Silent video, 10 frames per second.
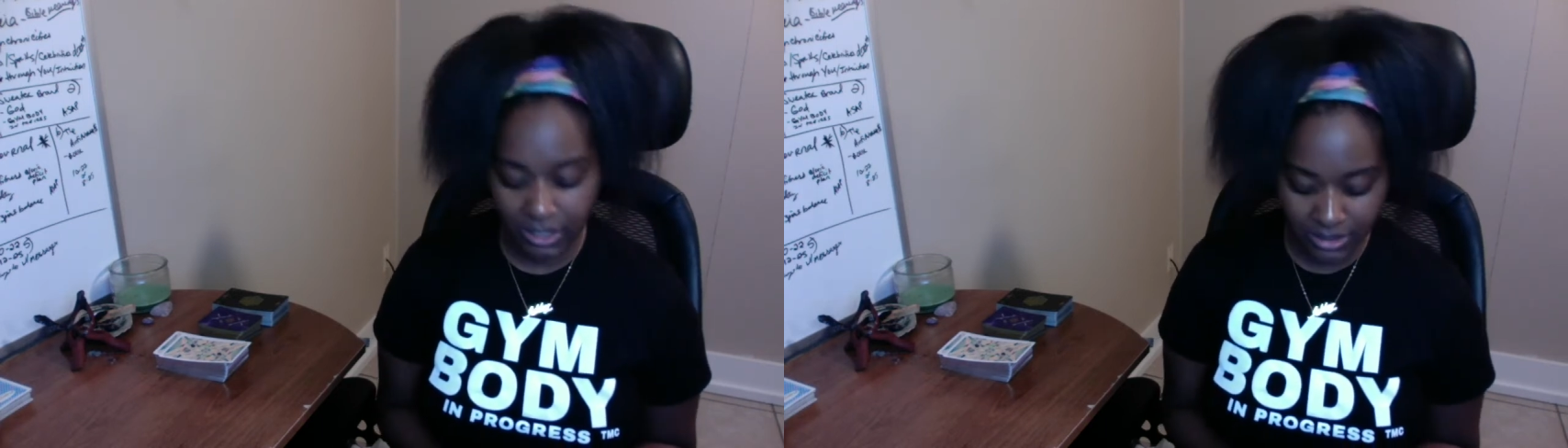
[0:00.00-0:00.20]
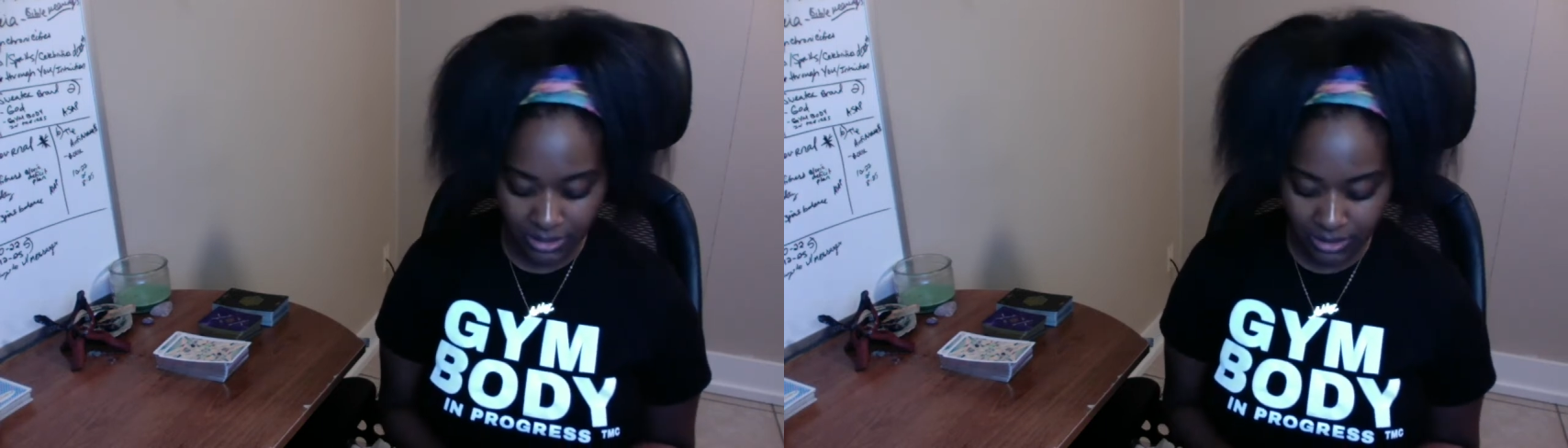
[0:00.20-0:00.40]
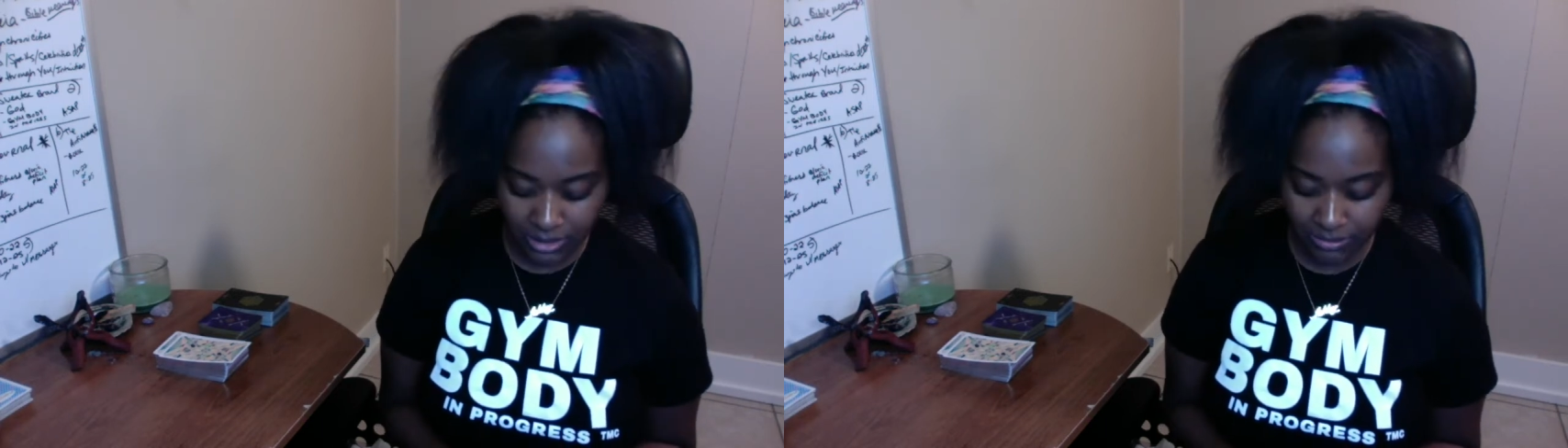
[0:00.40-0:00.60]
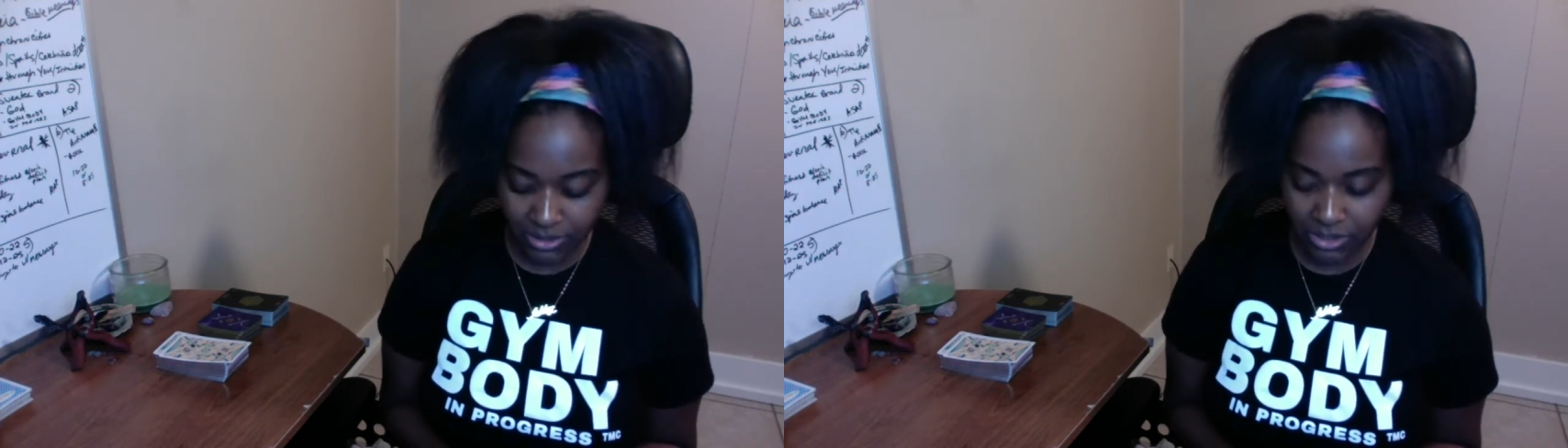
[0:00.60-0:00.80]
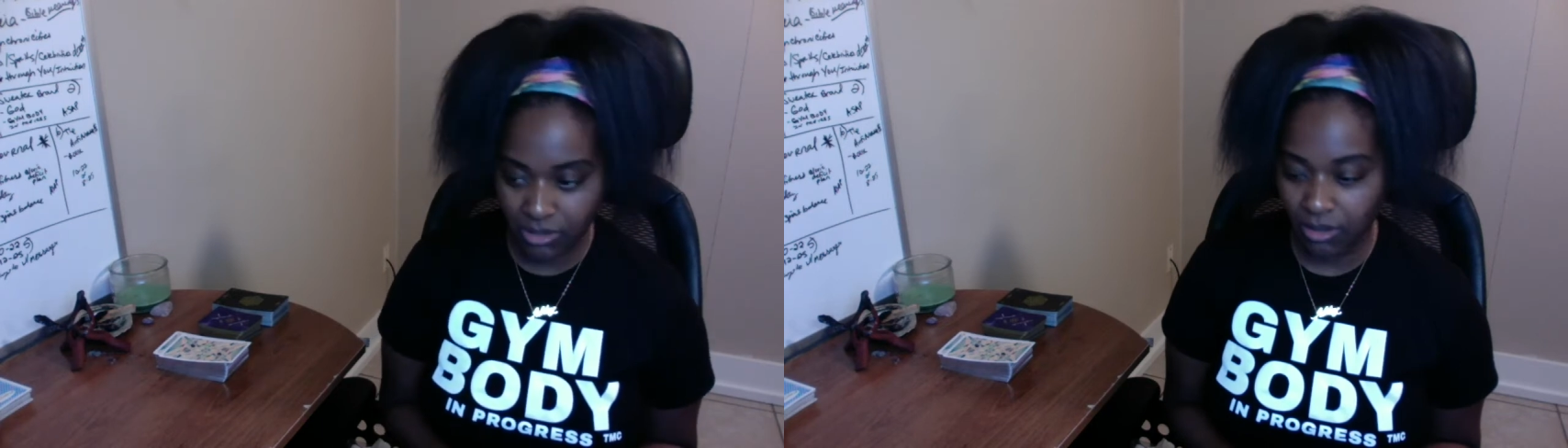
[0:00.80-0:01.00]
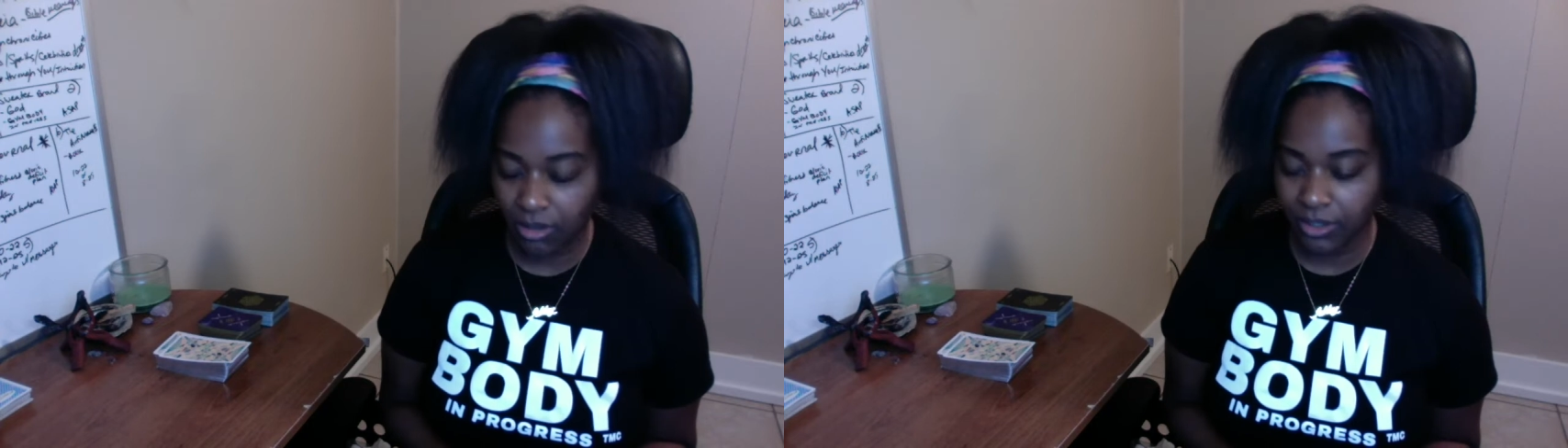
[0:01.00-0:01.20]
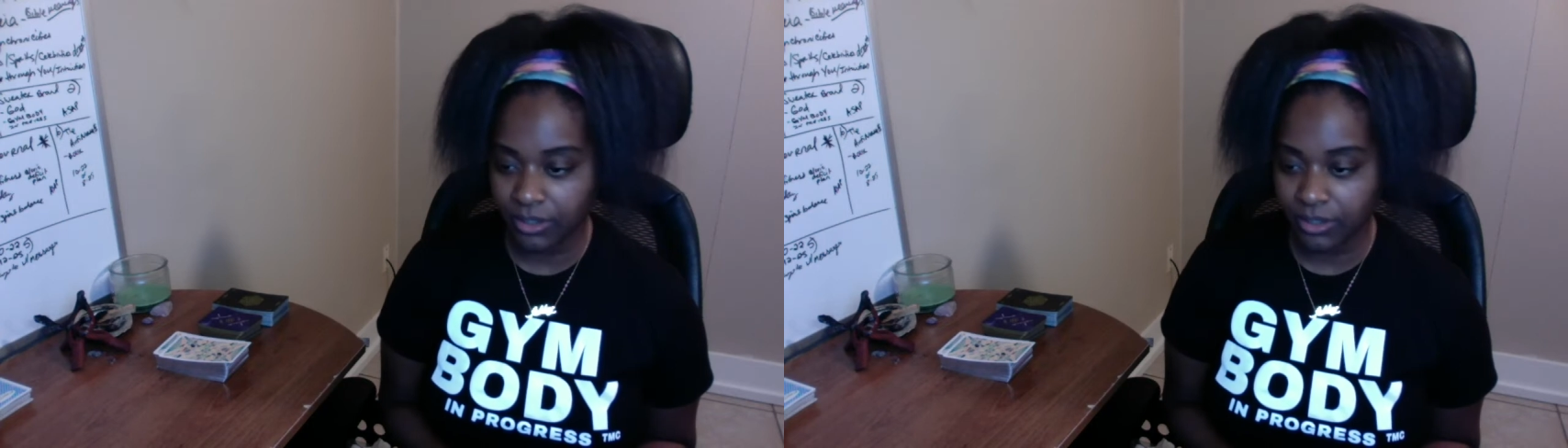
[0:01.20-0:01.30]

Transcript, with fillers: dig deep into the heart